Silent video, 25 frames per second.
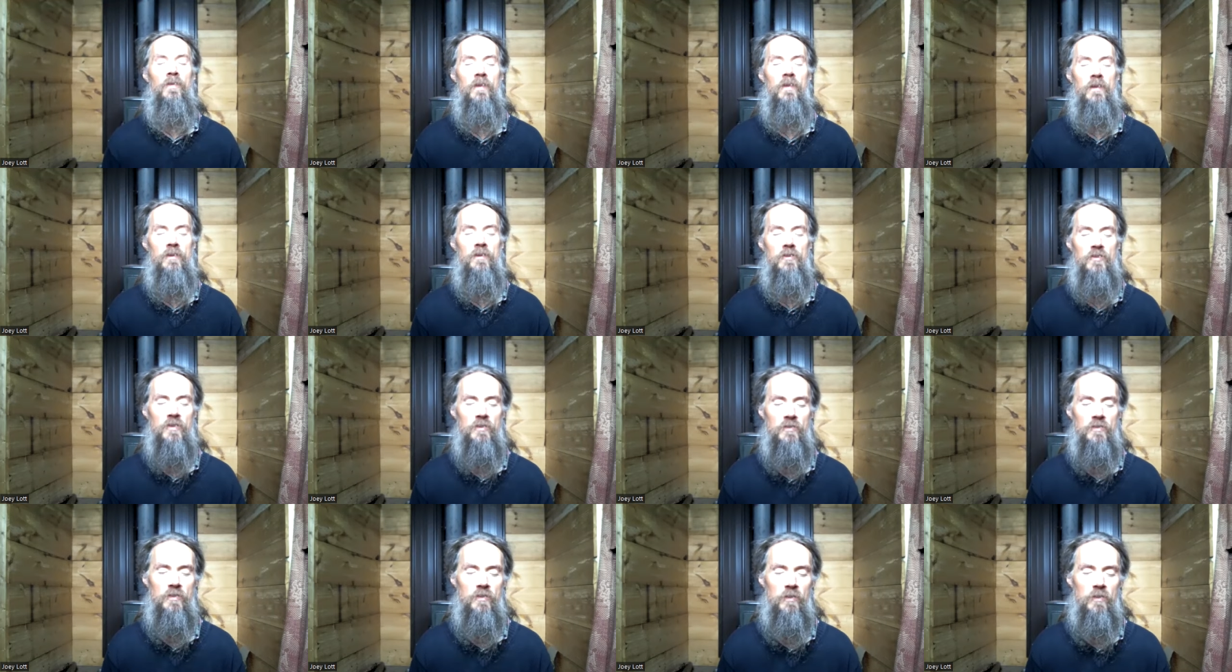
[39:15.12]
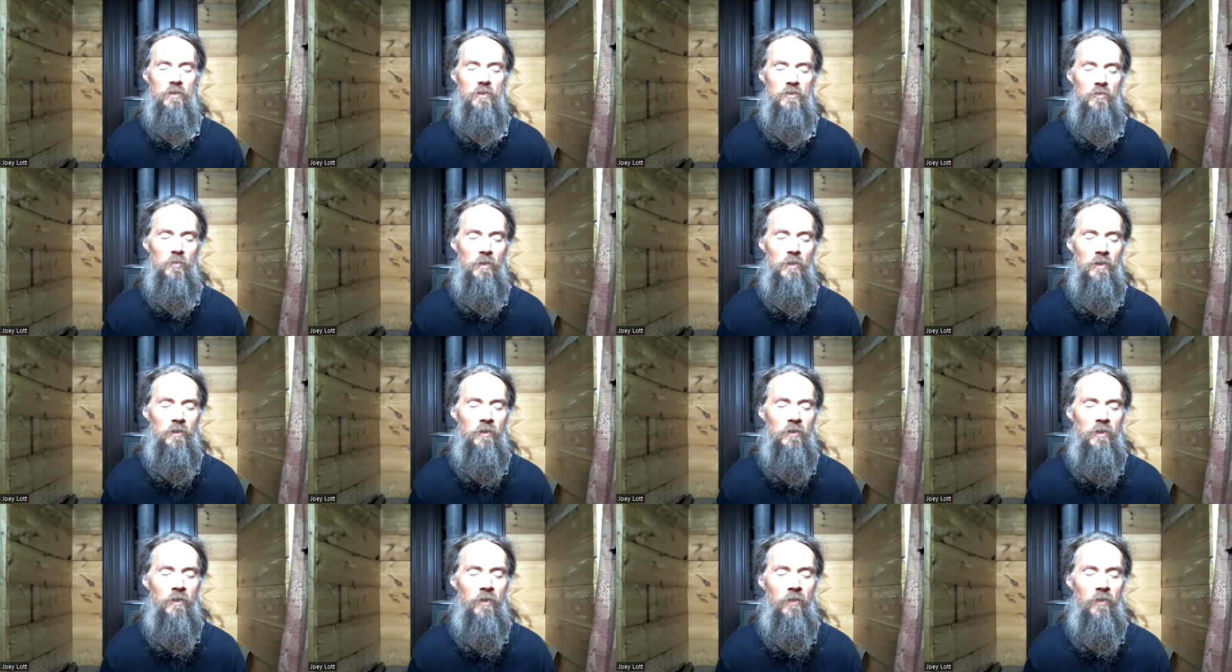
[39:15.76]
then you start to notice,
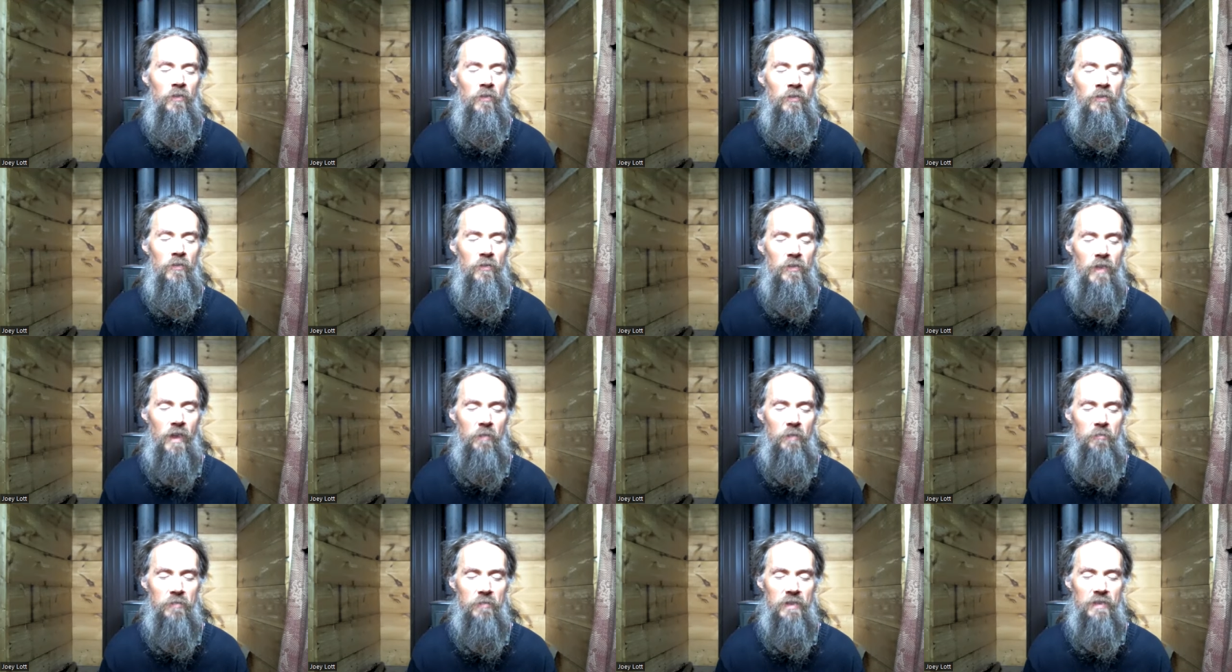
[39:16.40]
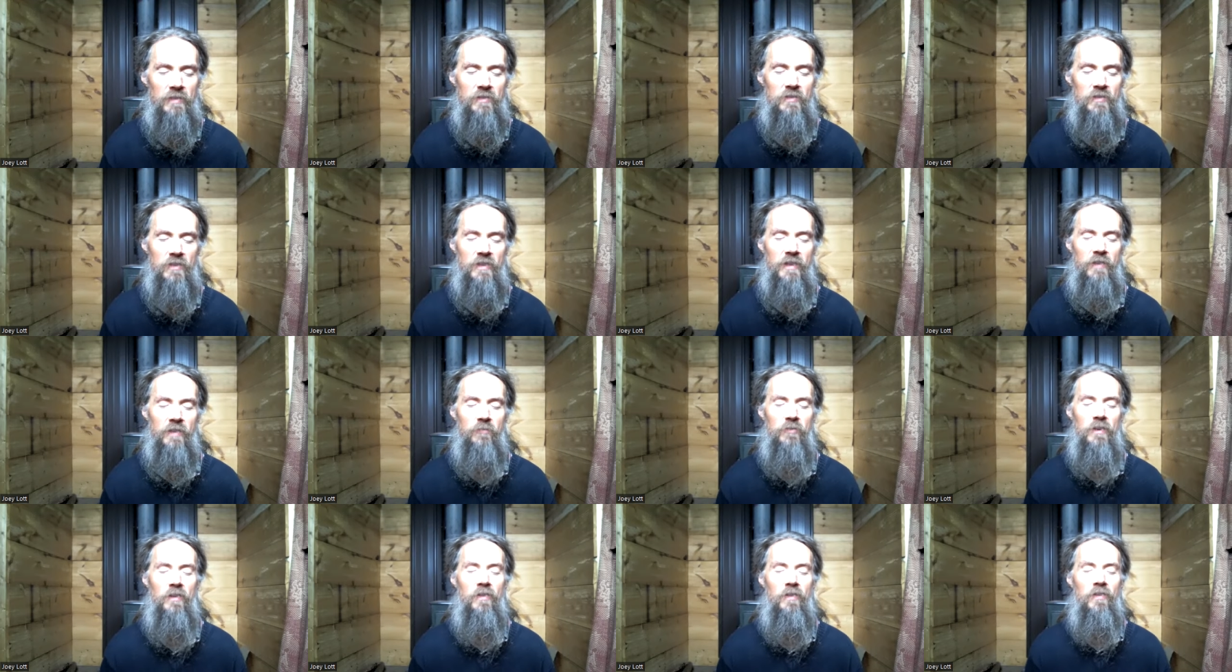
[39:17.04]
well, that means that
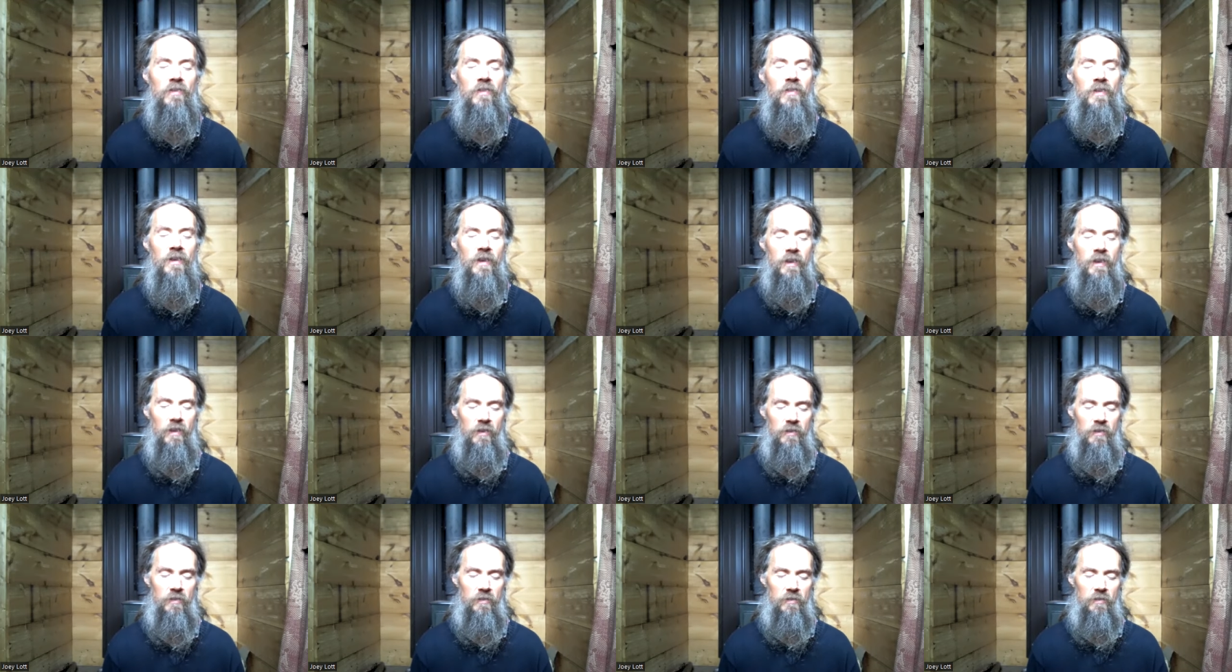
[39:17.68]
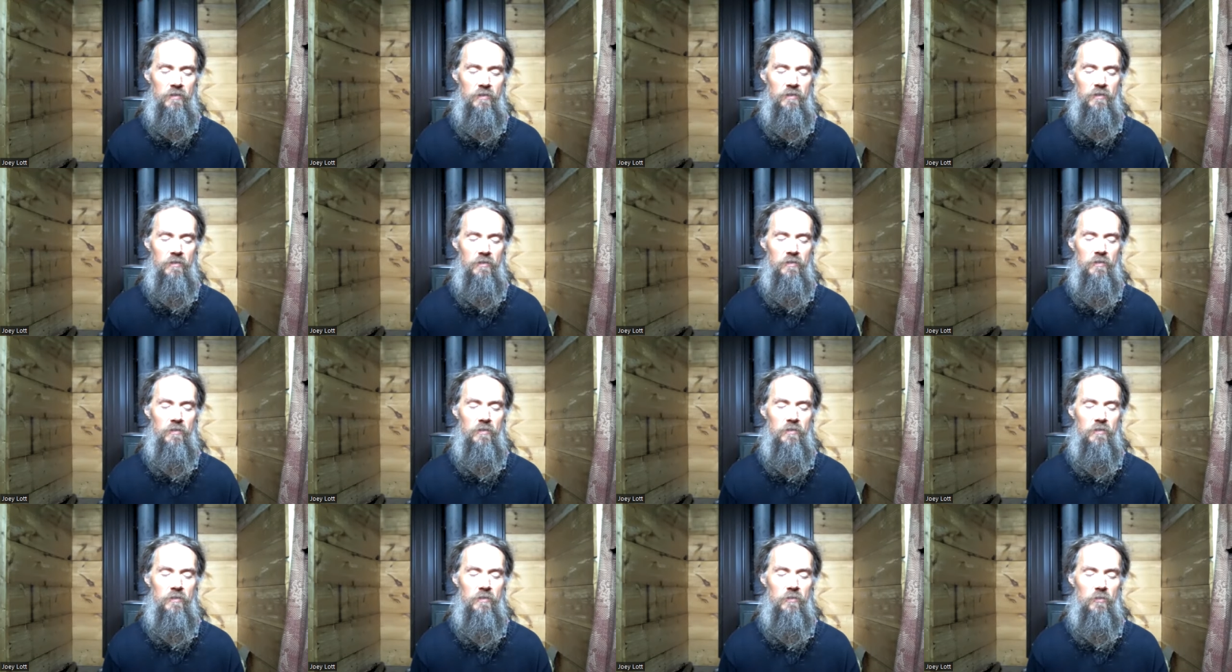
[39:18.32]
everything
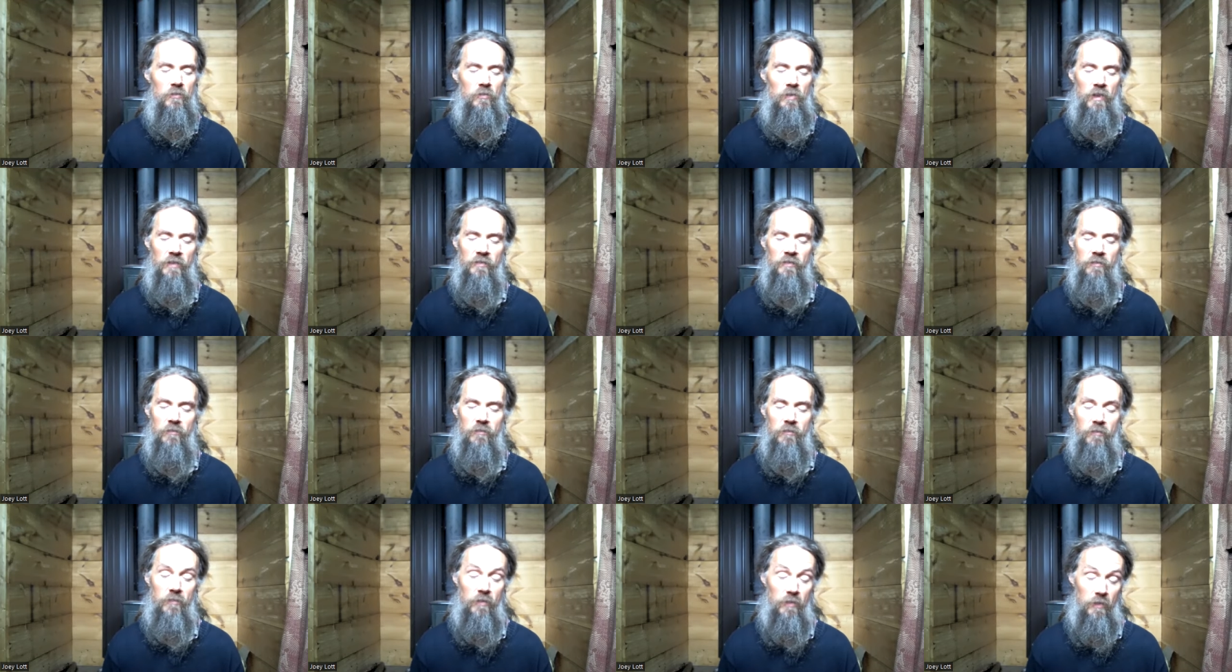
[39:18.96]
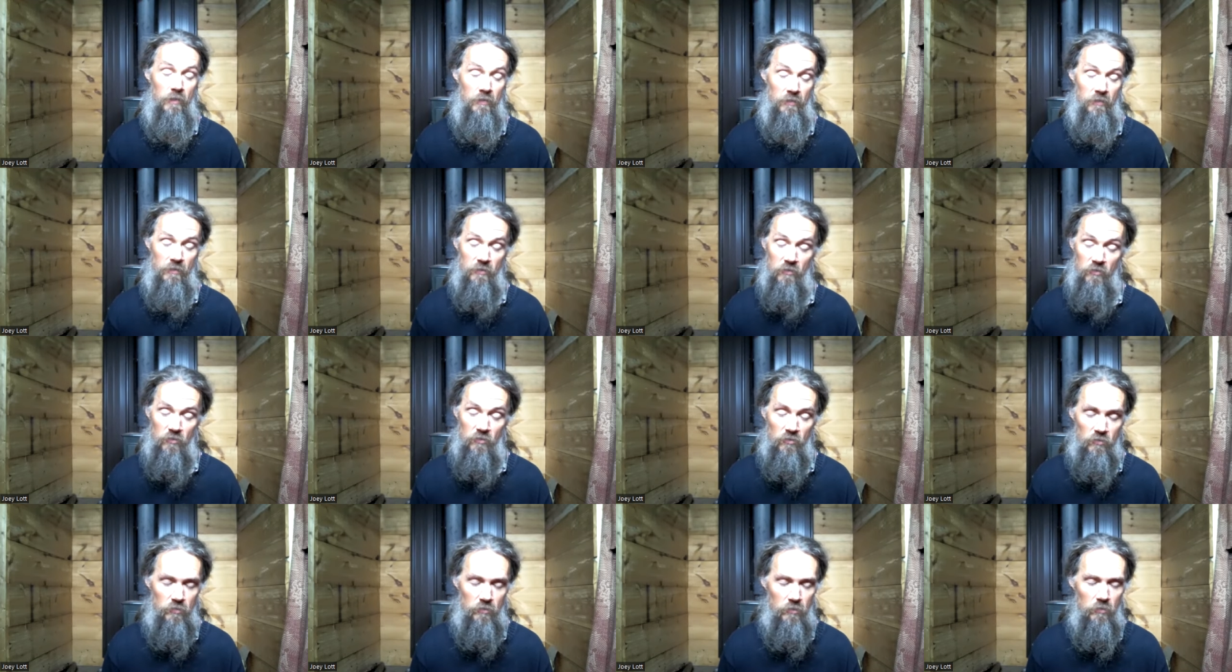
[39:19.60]
and and this
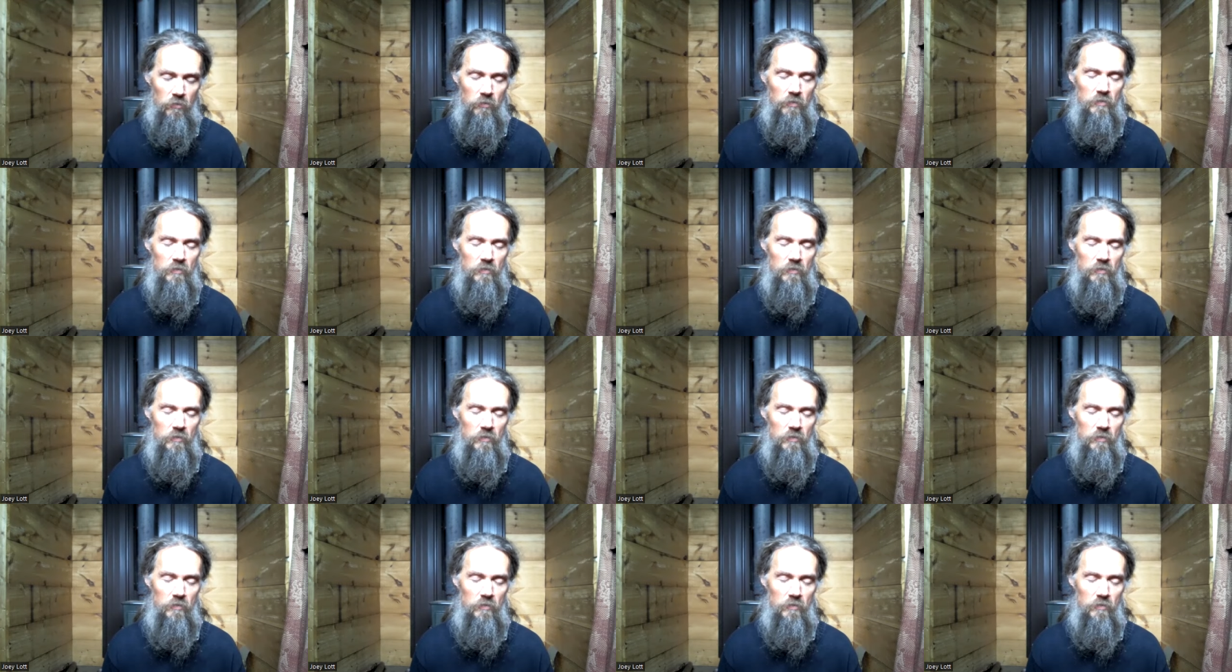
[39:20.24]
is true.